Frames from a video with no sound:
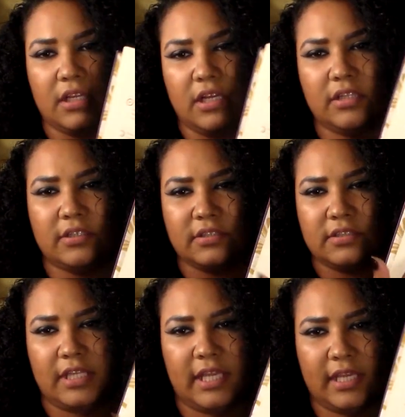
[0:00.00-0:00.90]

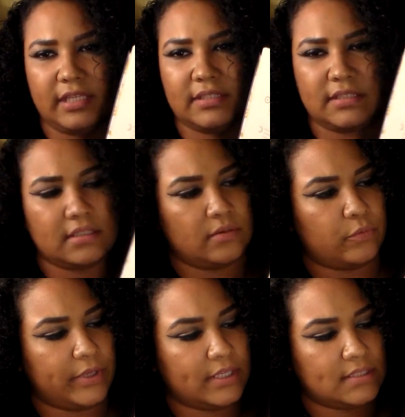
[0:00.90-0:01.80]
colors, days,
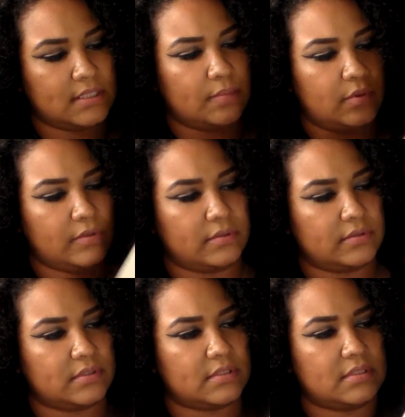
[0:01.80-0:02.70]
weeks,
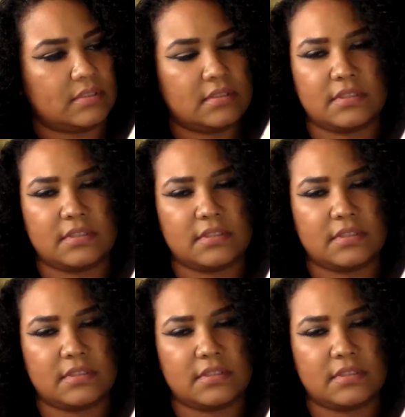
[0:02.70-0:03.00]
symbols.